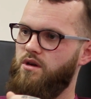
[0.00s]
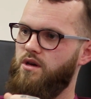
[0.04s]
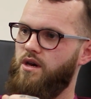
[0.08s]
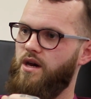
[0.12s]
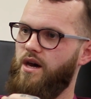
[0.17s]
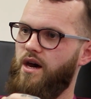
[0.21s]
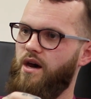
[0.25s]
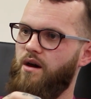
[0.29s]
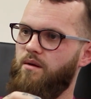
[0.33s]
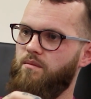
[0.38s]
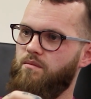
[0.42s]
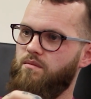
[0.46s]

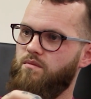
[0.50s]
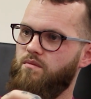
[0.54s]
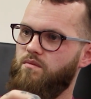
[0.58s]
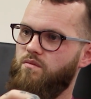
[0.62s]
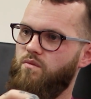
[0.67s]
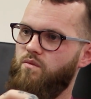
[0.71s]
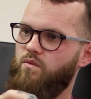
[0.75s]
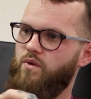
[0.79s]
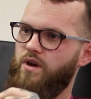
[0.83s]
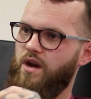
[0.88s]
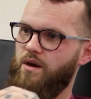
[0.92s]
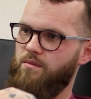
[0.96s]
Um,
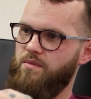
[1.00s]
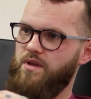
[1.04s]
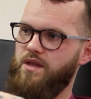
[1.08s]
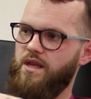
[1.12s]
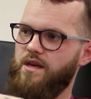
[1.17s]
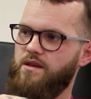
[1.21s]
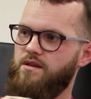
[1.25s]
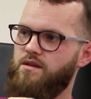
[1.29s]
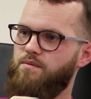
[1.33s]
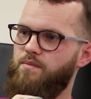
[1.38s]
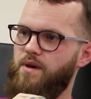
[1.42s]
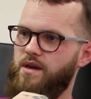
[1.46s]
when I'm in
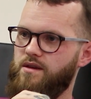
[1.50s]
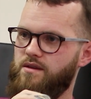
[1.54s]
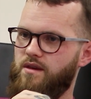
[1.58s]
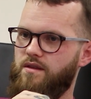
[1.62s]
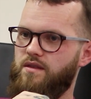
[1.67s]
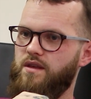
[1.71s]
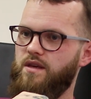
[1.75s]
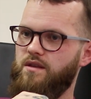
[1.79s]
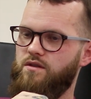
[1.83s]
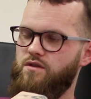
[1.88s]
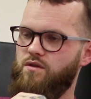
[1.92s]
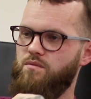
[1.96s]
that space, I
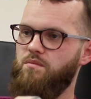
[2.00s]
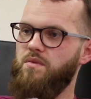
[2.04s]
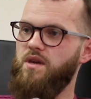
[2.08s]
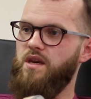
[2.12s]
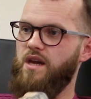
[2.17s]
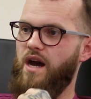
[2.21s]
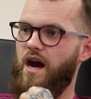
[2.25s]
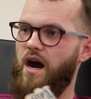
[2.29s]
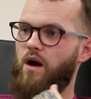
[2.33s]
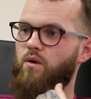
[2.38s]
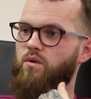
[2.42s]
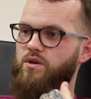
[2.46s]
think to me,
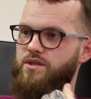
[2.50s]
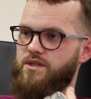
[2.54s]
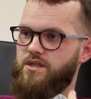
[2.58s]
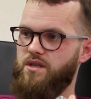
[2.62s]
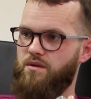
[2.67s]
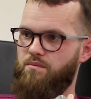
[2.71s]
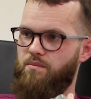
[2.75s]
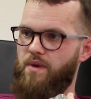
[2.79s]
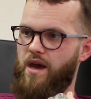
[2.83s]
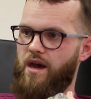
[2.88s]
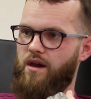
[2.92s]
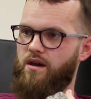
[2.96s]
I will
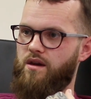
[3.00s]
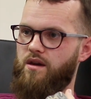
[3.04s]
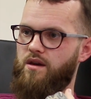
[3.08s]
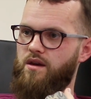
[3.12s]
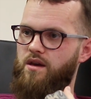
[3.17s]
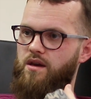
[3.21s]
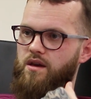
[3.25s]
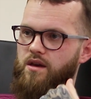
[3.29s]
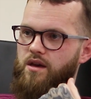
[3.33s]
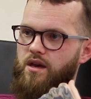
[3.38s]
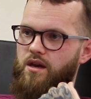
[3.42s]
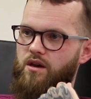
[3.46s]
sit back
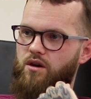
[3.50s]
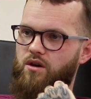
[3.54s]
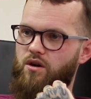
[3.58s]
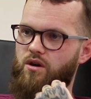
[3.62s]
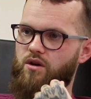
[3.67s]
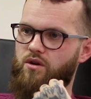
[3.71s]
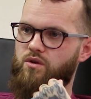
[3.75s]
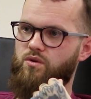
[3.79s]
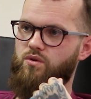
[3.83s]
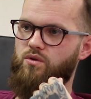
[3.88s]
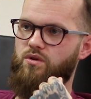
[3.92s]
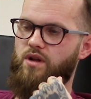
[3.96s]
and
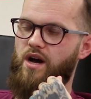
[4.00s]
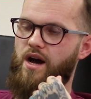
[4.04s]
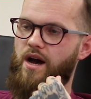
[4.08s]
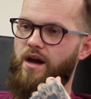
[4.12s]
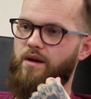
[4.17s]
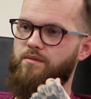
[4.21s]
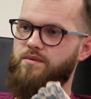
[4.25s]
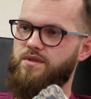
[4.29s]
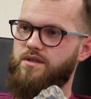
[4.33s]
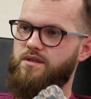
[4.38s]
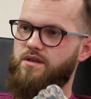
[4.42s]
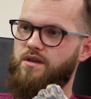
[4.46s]
go, cool,
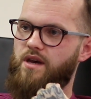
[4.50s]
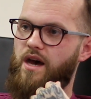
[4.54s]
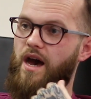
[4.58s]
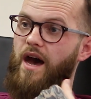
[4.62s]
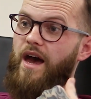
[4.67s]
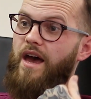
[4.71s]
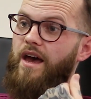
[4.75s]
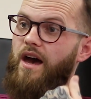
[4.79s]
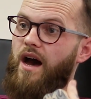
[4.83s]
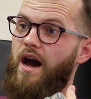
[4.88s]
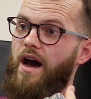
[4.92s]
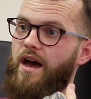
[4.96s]
I'm,
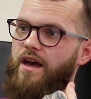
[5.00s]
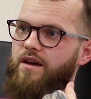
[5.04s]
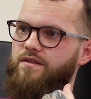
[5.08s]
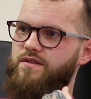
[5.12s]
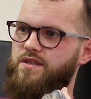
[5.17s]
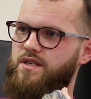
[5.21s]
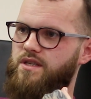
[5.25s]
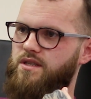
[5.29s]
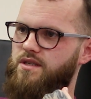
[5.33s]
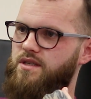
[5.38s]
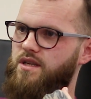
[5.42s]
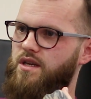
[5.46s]
I, I have
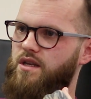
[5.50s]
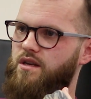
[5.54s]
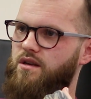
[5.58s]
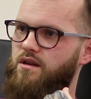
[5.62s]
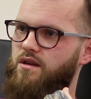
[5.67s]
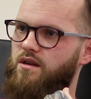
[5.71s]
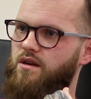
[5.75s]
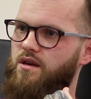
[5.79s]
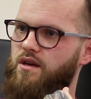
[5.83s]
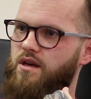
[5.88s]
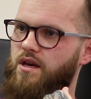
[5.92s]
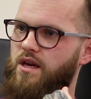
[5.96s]

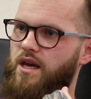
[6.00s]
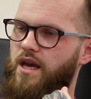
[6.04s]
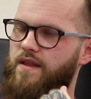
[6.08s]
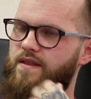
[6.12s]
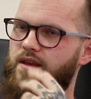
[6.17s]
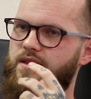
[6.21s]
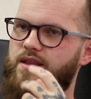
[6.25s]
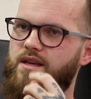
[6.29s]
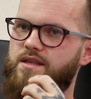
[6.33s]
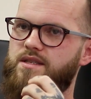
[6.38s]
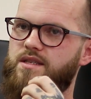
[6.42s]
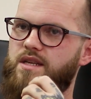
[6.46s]
succeeded. And
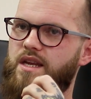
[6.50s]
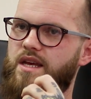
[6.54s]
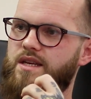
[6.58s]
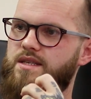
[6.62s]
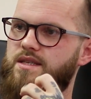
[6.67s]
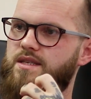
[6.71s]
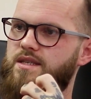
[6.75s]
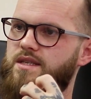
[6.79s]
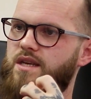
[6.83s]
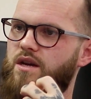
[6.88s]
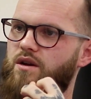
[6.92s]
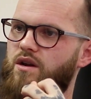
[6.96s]
that doesn't
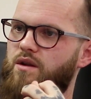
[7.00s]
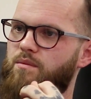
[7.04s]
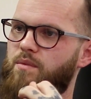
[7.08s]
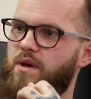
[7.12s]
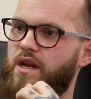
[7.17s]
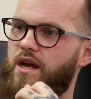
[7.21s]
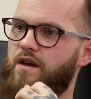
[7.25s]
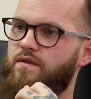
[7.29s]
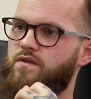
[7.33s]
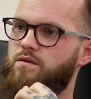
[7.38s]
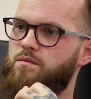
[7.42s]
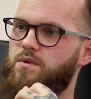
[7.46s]
necessarily
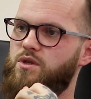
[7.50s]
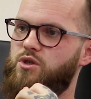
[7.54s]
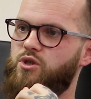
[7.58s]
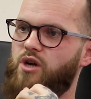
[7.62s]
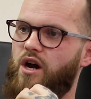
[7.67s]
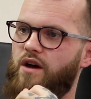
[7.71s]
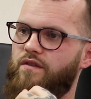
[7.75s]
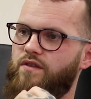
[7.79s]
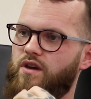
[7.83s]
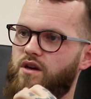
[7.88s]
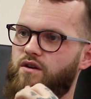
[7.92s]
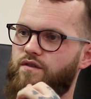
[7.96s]
mean I have to be
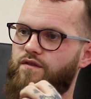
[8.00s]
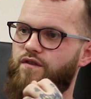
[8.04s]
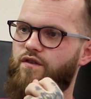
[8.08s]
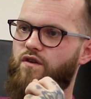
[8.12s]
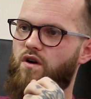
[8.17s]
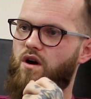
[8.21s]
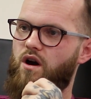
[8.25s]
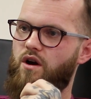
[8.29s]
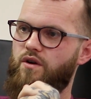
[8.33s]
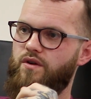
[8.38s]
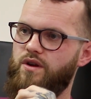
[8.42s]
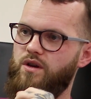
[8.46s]
driving a
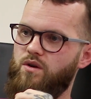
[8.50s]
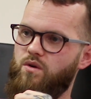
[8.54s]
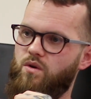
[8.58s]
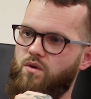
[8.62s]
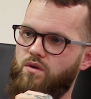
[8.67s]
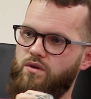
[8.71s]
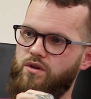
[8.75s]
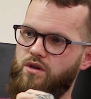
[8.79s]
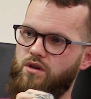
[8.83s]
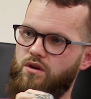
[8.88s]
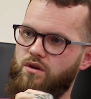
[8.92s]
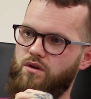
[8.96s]
Ferrari
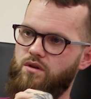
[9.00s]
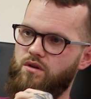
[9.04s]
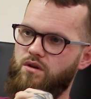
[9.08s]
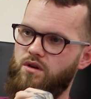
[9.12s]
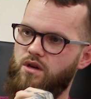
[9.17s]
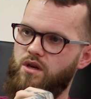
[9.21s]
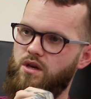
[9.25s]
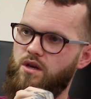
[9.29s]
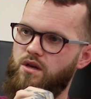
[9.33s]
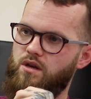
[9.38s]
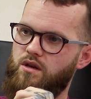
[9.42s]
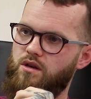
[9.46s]
or, you know,
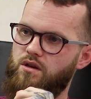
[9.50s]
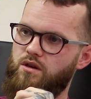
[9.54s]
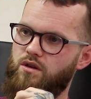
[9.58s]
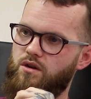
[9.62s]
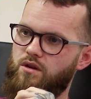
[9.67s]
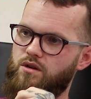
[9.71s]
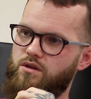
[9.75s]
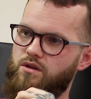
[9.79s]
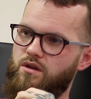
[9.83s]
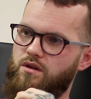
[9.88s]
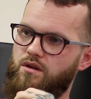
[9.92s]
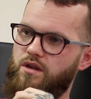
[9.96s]
you
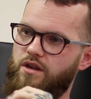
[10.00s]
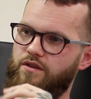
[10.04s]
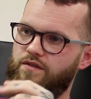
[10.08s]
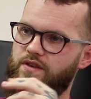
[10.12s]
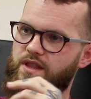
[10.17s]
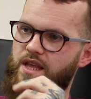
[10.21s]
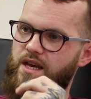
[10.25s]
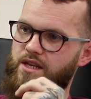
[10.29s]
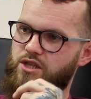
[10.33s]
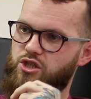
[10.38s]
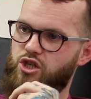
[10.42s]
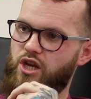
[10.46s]
know,
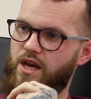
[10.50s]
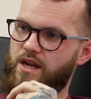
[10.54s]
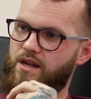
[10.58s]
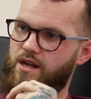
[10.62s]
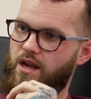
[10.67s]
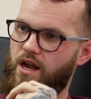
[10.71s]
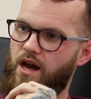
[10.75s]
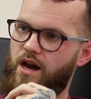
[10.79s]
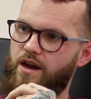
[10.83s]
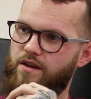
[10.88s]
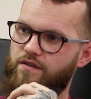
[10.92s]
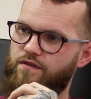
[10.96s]
living that jet
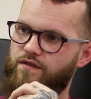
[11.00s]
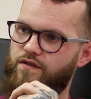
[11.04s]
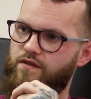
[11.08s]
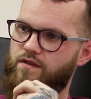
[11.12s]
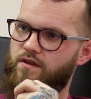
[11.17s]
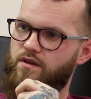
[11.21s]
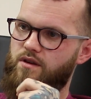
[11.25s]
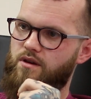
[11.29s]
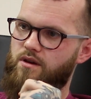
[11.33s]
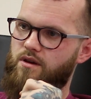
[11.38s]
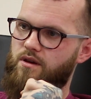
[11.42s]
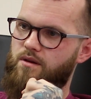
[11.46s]
life,
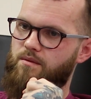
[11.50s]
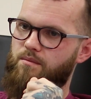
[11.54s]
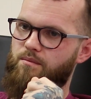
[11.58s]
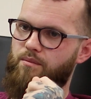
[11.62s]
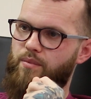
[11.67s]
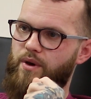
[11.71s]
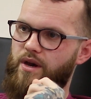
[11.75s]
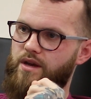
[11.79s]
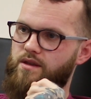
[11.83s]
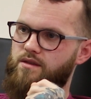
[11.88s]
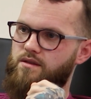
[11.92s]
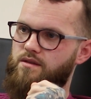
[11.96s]

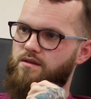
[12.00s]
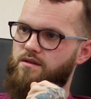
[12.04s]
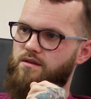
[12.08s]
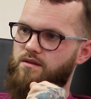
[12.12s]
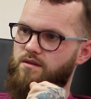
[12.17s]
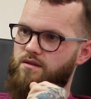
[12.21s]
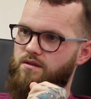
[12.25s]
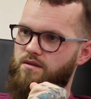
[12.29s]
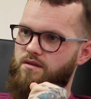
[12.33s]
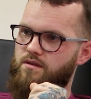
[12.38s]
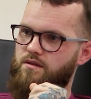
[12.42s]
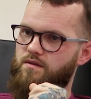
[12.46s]
but
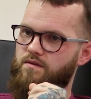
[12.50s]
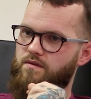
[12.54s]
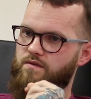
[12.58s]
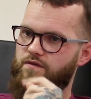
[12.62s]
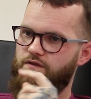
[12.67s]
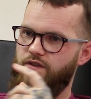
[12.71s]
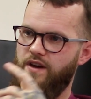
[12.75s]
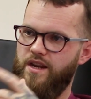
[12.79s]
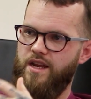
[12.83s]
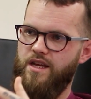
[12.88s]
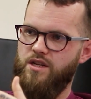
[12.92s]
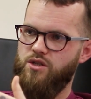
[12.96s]

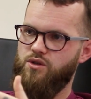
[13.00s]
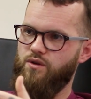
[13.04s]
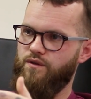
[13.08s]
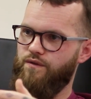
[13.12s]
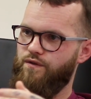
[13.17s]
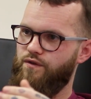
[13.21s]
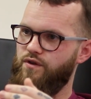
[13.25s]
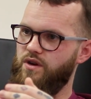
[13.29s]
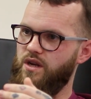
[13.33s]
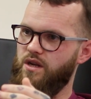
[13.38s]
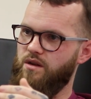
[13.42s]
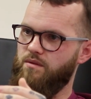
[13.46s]
financial
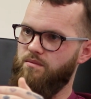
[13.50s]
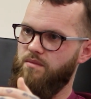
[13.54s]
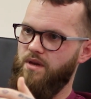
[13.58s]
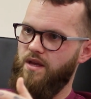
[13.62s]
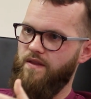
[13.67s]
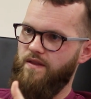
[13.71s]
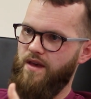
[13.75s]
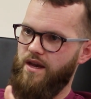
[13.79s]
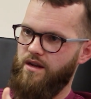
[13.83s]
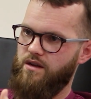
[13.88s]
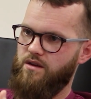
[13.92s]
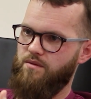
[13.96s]
freedom
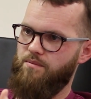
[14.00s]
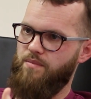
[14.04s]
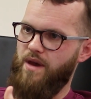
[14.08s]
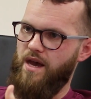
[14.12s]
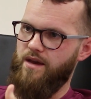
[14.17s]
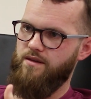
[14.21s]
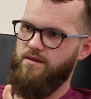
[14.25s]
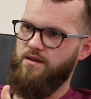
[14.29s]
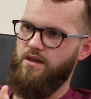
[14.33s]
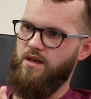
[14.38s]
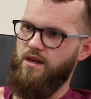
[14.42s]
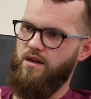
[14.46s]
in that
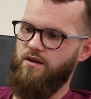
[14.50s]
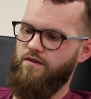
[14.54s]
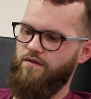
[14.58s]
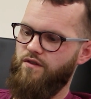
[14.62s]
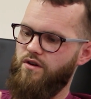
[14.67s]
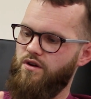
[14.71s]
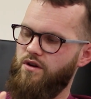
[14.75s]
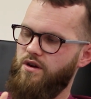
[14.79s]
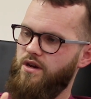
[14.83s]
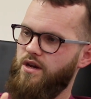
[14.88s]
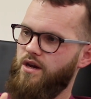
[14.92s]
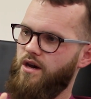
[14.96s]
capacity, in a
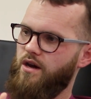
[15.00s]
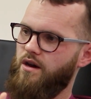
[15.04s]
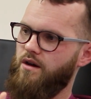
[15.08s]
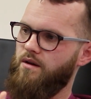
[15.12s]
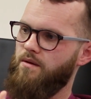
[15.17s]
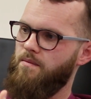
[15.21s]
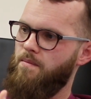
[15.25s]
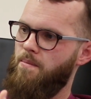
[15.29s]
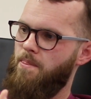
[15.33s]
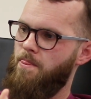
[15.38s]
very uh,